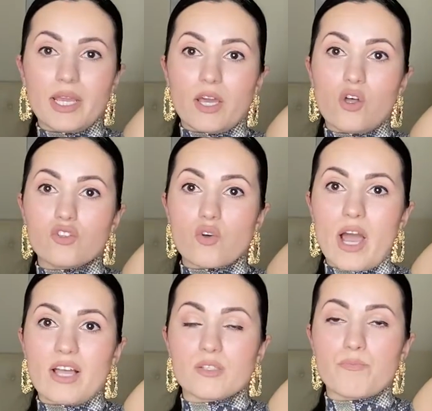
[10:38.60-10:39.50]
it also
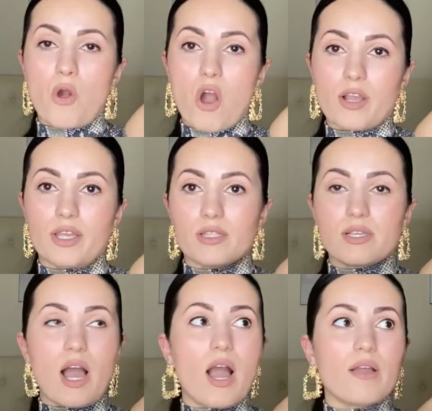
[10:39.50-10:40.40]
has pockets.
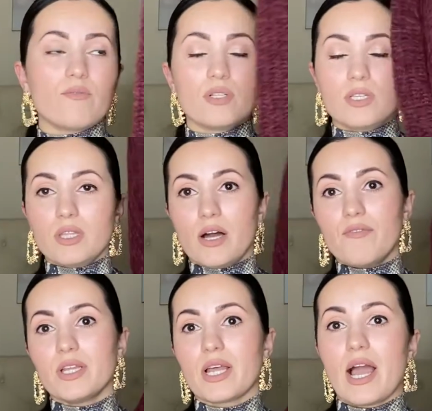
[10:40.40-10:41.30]
I really love
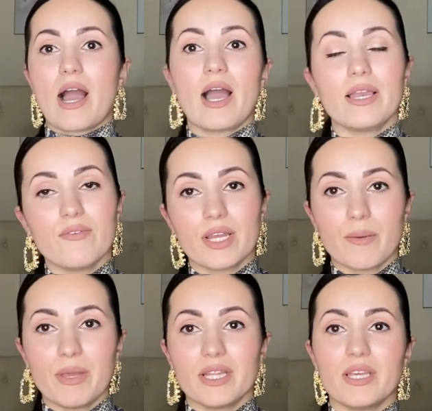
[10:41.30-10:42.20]
it. I highly
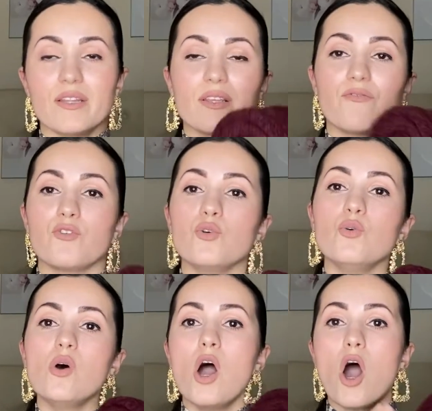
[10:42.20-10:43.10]
recommend it. If
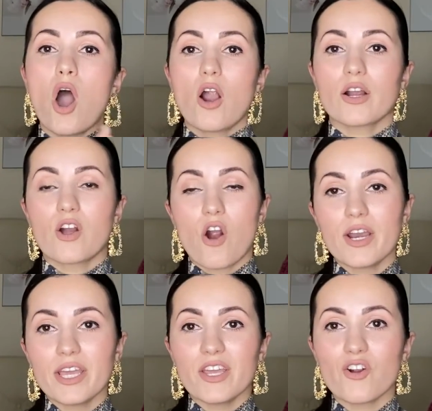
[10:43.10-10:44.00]
you are a
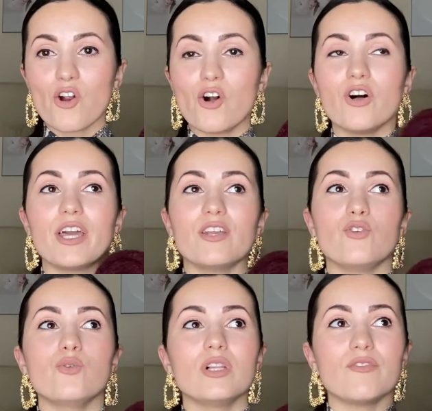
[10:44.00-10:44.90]
cardigan girl and
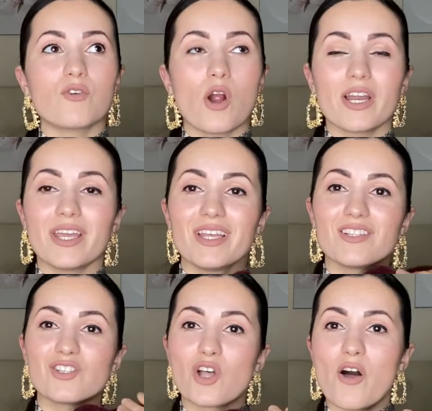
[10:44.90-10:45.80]
you love
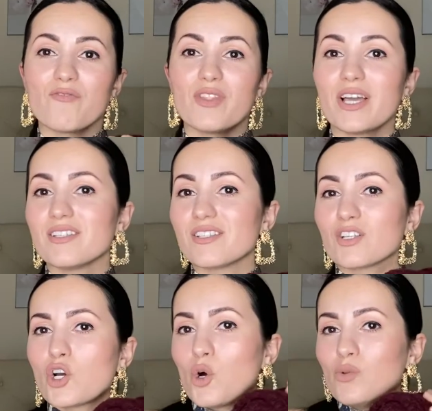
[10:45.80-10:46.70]
cardigans, soft, nice,
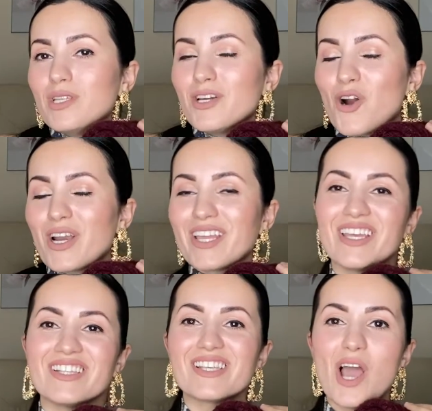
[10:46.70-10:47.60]
cozy cardigans